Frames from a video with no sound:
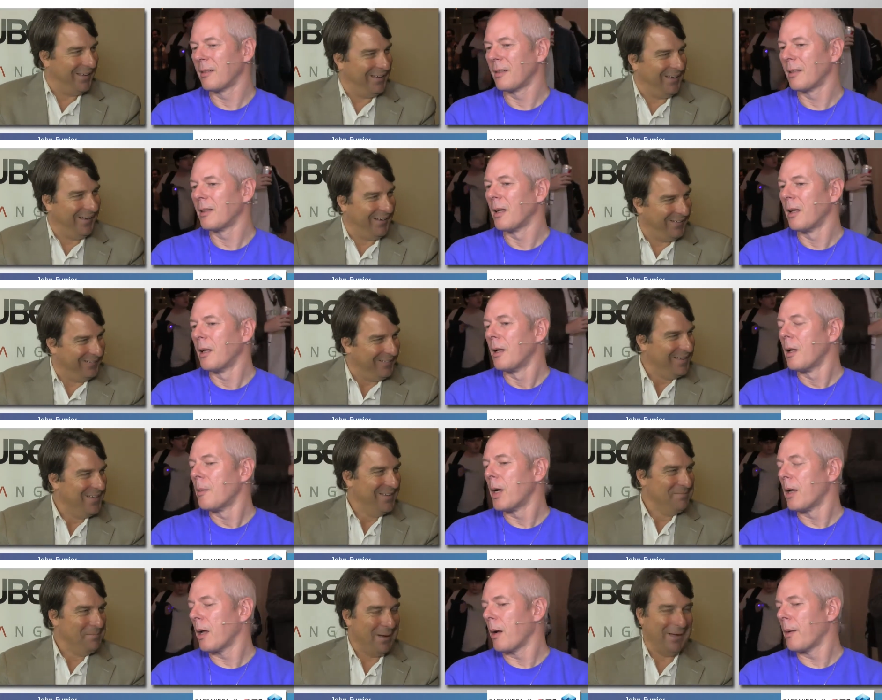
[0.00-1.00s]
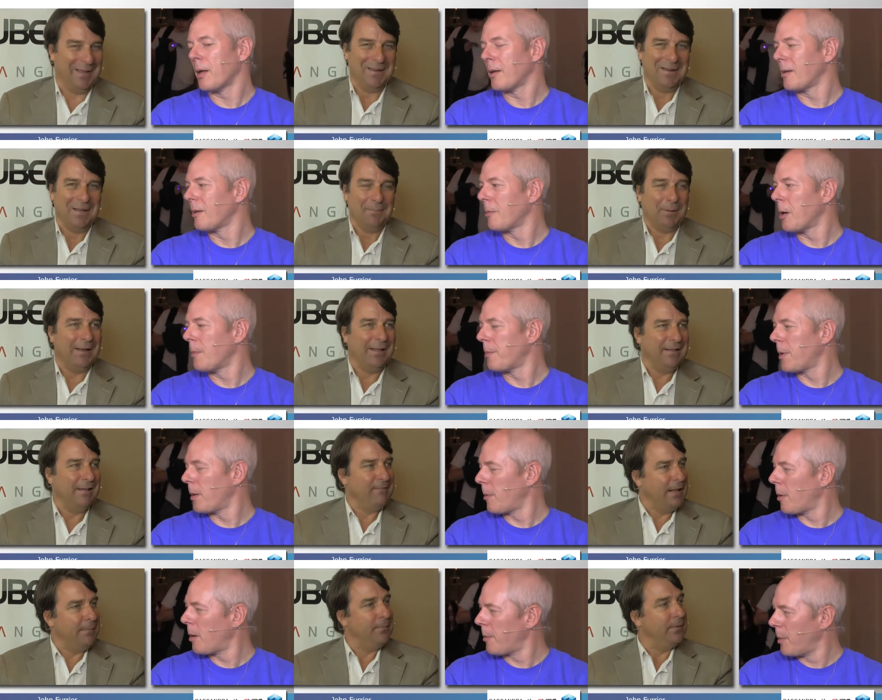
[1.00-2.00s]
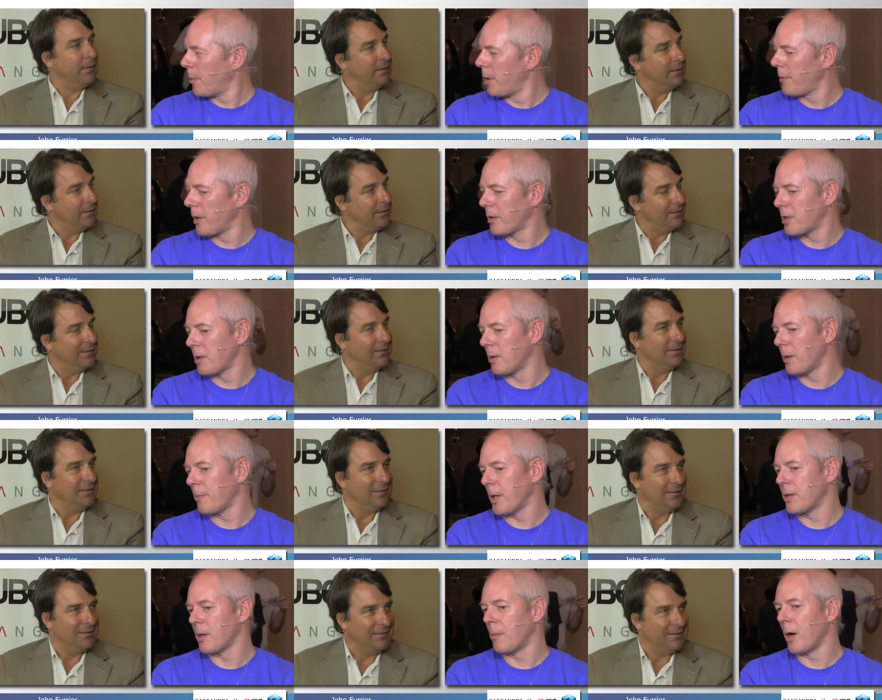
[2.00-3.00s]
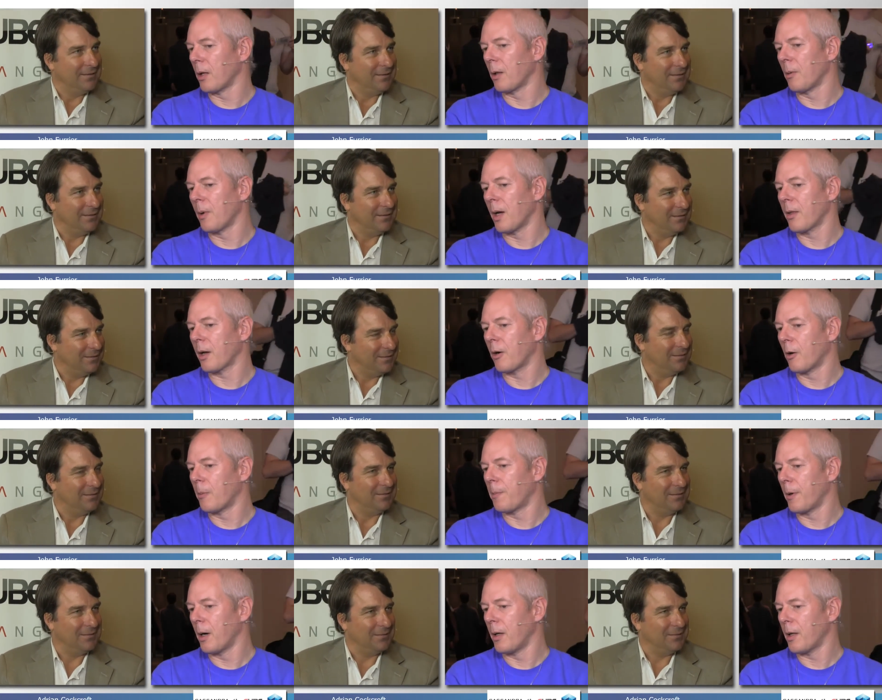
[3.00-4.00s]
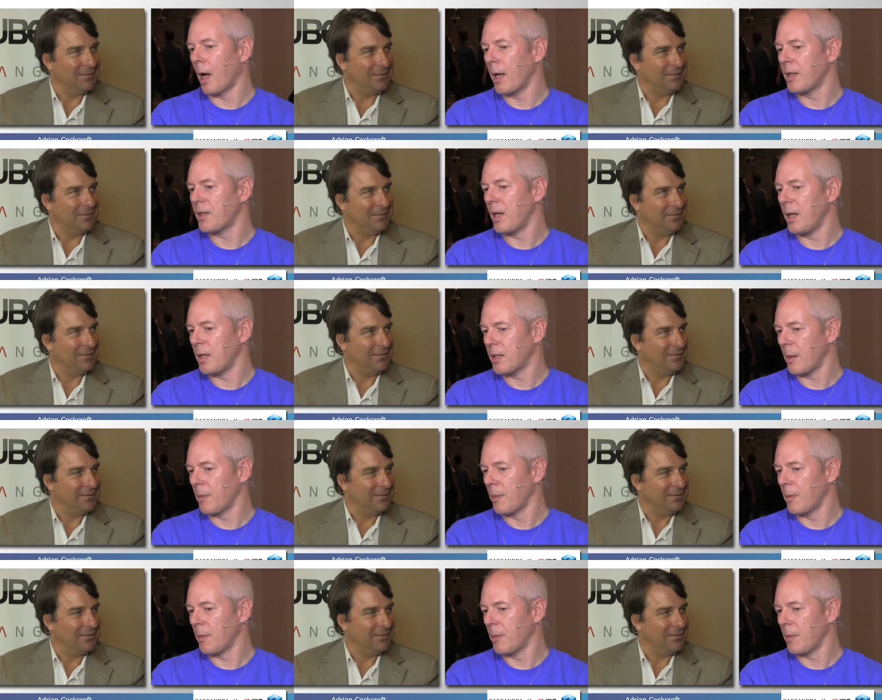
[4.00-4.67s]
Speaker 1: you know, but, but, but, it, but it, what we're moving to is a model where the corporate IT,